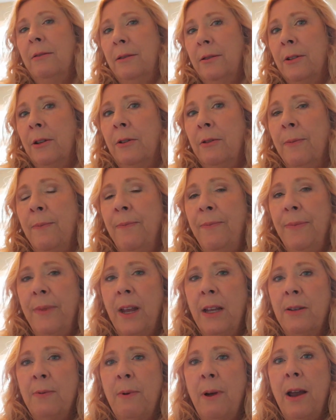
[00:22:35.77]
So
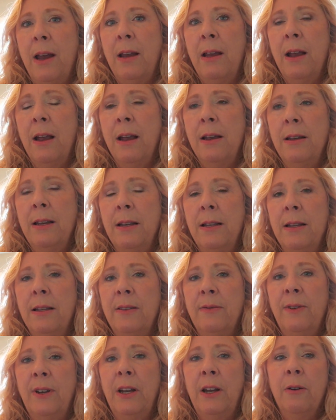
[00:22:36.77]
that's why I did
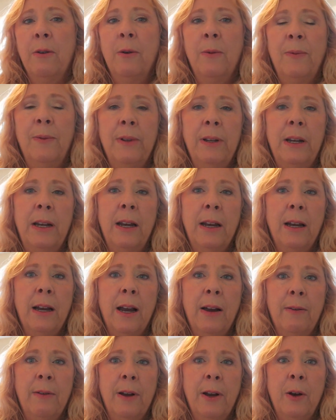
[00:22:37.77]
this video. Hopefully it
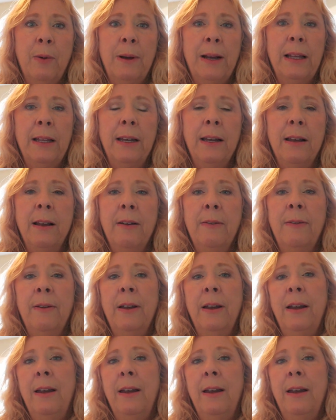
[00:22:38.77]
covered it quickly enough.